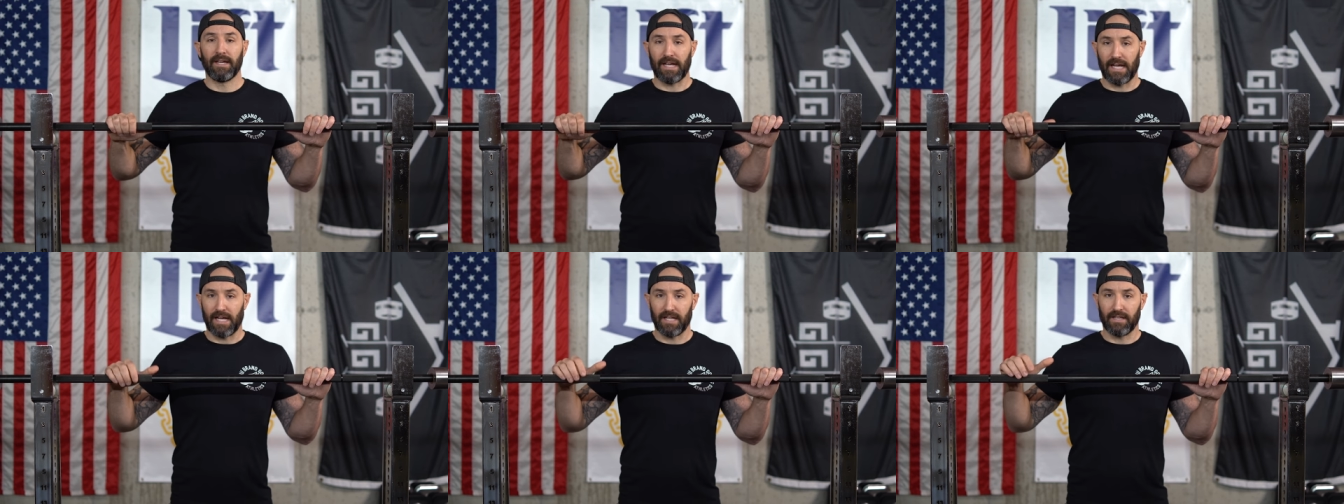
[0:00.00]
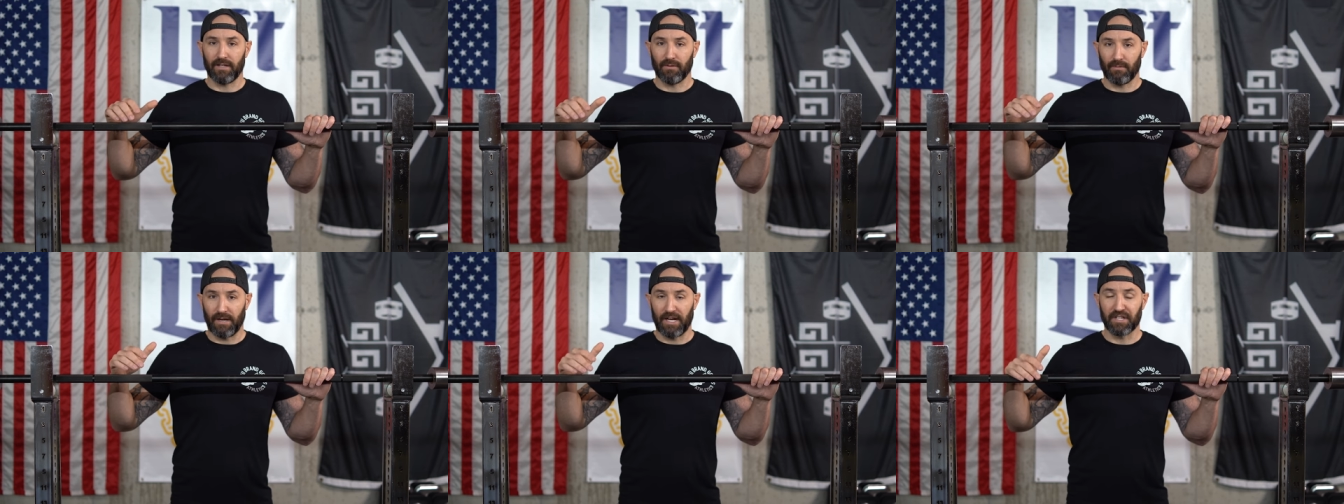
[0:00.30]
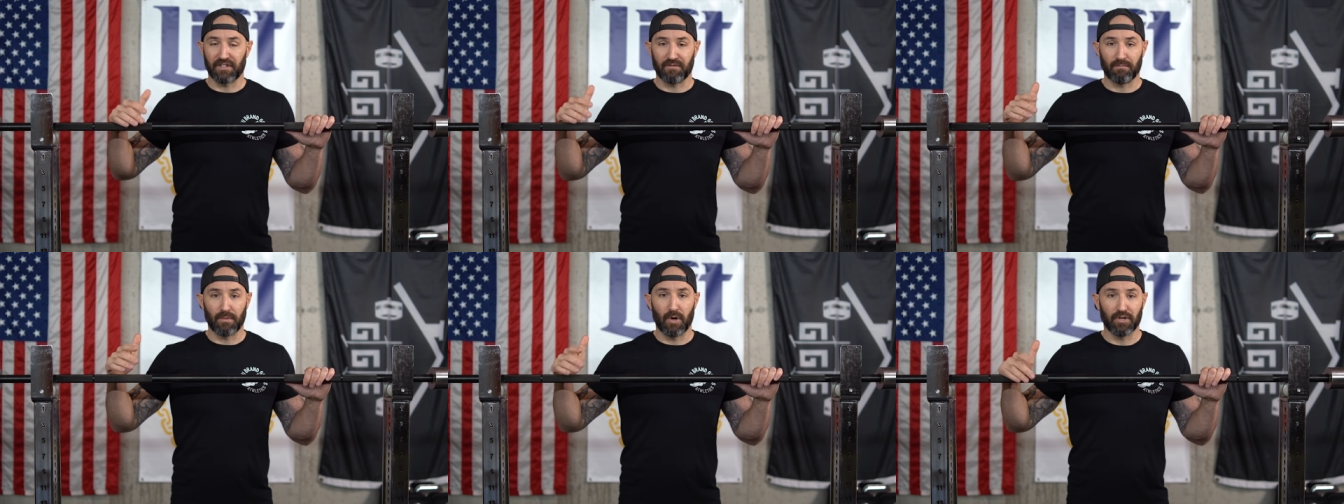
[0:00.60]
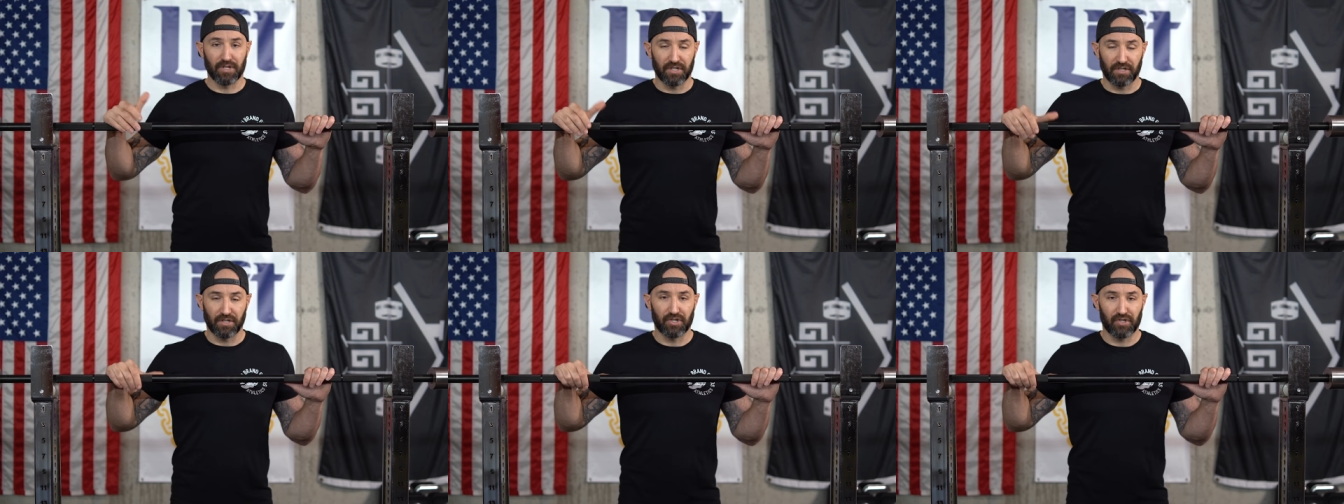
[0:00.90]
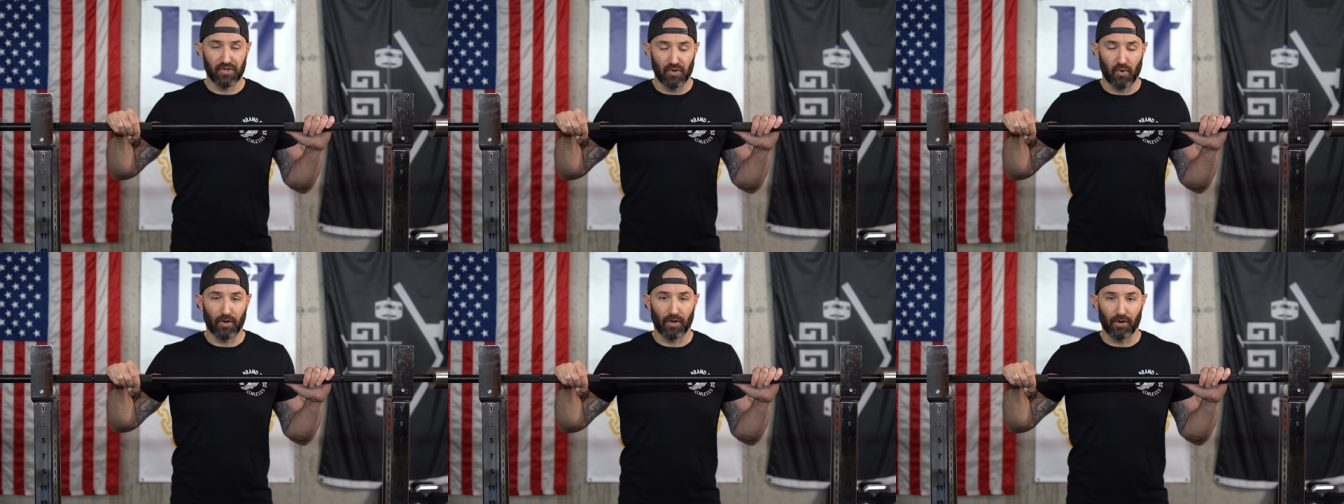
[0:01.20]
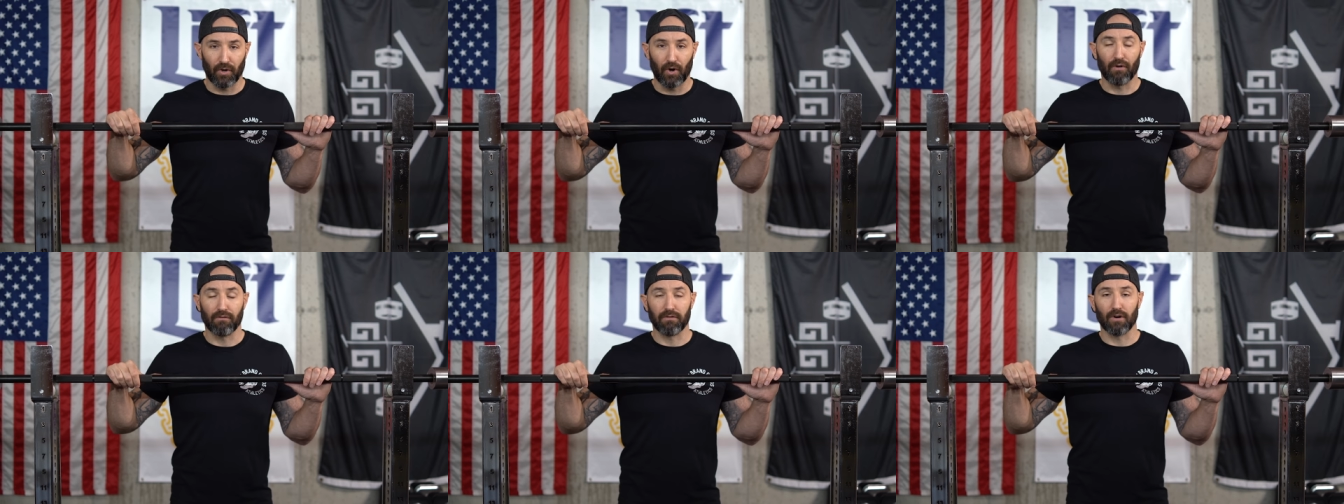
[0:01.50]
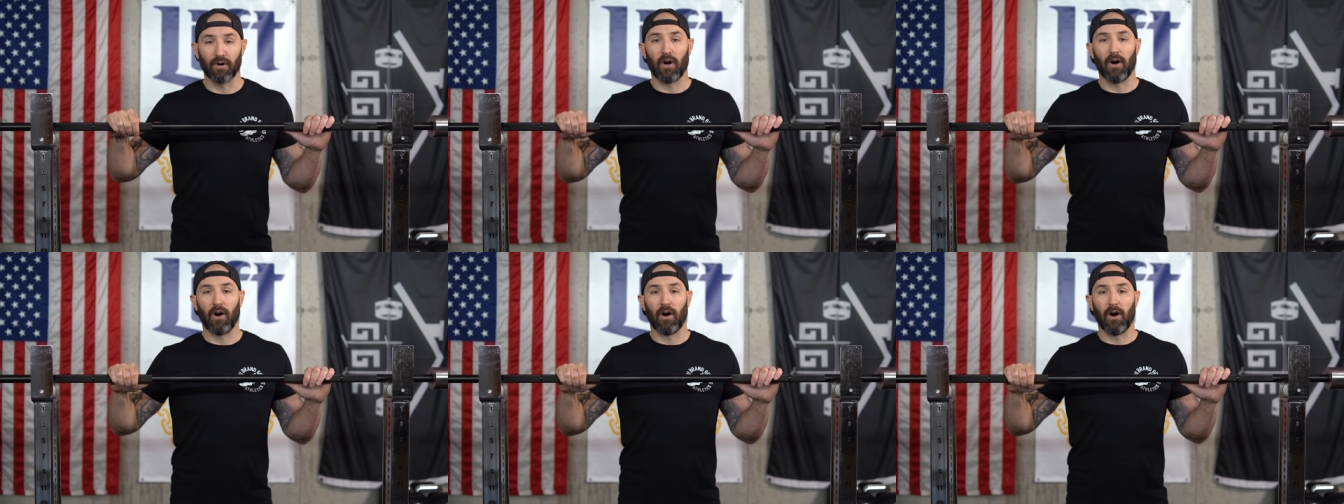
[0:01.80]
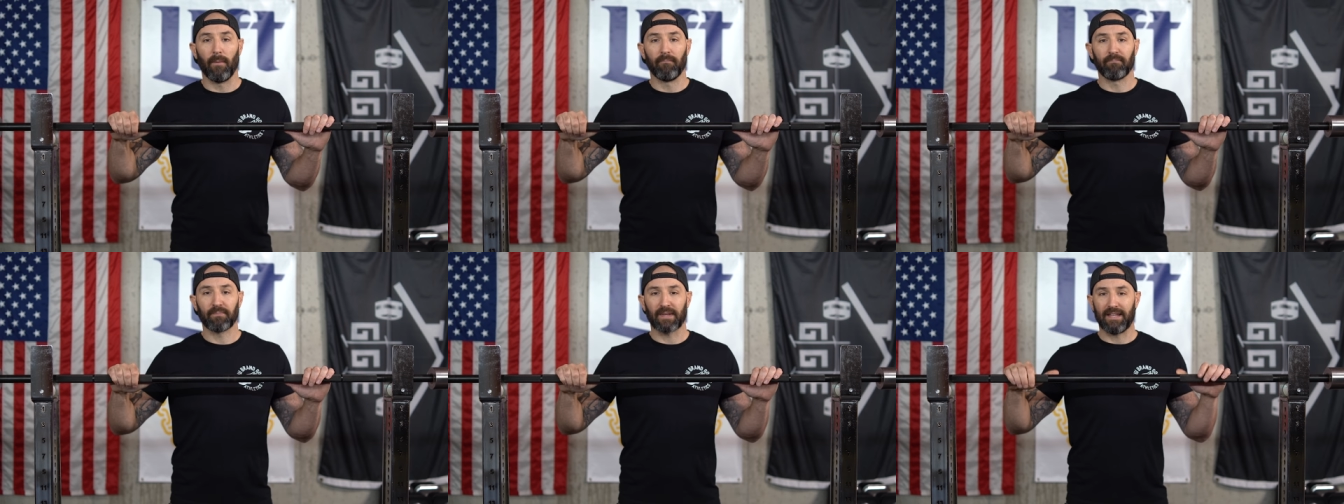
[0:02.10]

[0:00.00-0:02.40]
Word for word: and the range of motion is shorter overall.